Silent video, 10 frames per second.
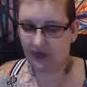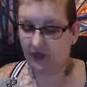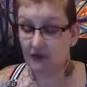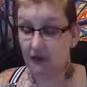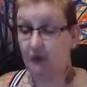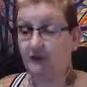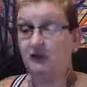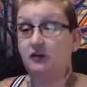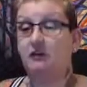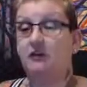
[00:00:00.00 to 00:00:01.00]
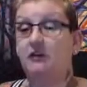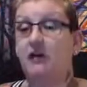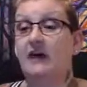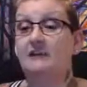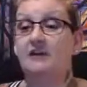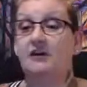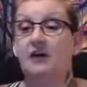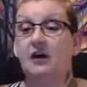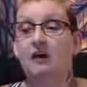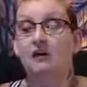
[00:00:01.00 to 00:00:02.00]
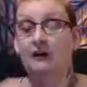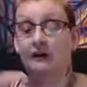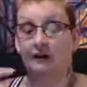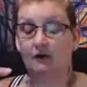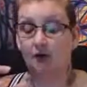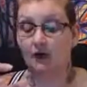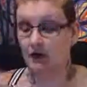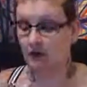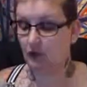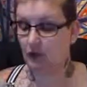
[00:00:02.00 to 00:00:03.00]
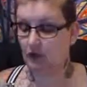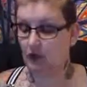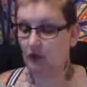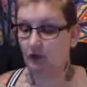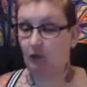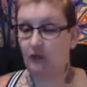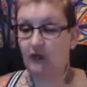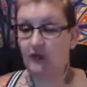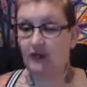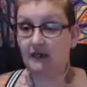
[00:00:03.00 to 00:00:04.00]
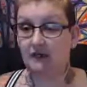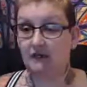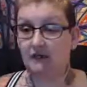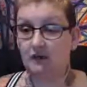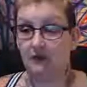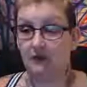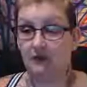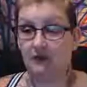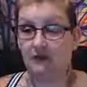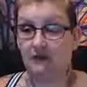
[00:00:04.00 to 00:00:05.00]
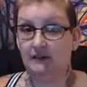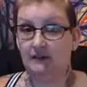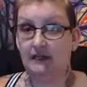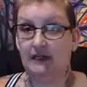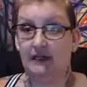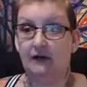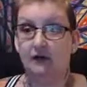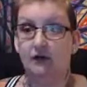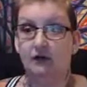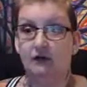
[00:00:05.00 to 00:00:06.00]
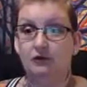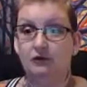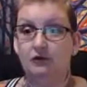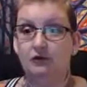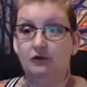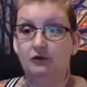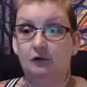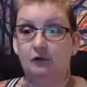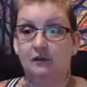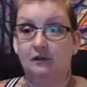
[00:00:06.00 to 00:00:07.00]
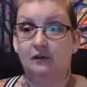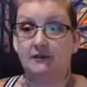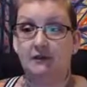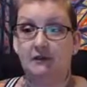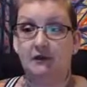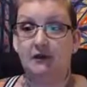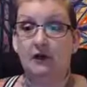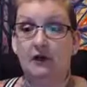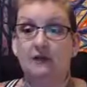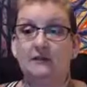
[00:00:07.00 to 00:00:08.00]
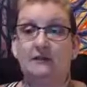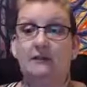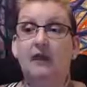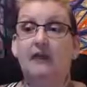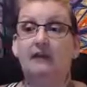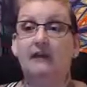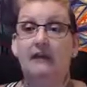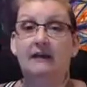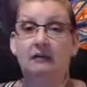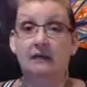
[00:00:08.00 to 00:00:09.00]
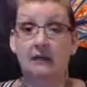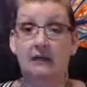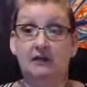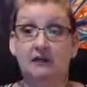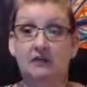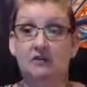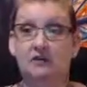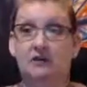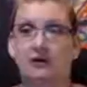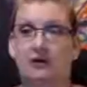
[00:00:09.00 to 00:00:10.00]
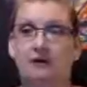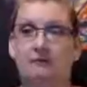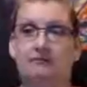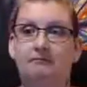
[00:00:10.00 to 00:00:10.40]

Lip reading: So whether you realize it or not, Linda, when you are working and doing things, like I know you do some light language, I